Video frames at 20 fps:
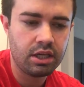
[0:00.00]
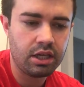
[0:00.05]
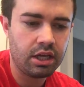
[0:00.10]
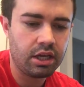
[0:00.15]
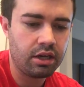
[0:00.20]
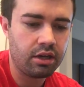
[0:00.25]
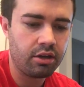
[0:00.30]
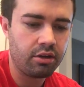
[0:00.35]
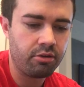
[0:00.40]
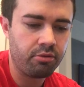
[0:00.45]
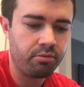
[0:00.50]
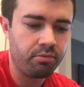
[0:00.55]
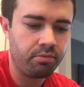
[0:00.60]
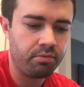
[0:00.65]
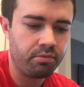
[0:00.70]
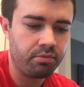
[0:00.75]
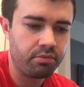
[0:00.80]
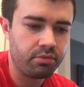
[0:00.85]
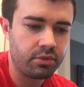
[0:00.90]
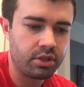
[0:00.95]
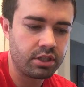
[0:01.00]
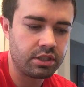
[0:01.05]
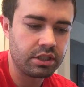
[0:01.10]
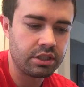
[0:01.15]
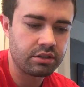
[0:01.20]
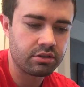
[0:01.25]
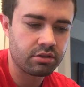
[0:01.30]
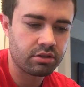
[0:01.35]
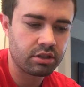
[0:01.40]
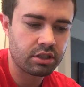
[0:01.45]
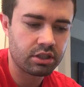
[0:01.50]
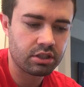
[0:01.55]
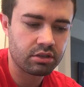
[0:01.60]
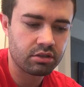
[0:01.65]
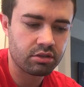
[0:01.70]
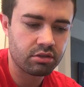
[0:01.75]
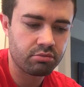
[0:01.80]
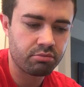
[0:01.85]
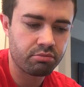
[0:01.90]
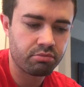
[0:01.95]
the denture
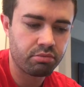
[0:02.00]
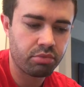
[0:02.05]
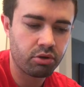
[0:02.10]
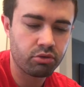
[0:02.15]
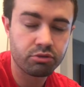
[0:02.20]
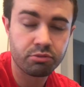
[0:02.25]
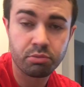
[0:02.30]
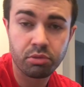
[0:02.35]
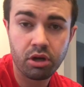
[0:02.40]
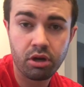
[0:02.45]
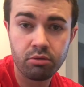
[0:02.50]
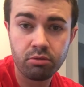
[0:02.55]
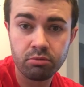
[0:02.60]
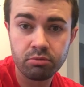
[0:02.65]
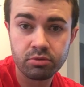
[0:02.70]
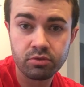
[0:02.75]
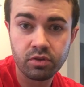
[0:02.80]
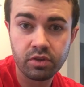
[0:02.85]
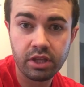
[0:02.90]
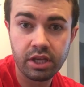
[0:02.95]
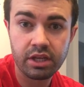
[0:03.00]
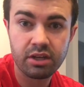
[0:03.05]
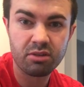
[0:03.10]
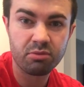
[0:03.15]
can pose problems for that,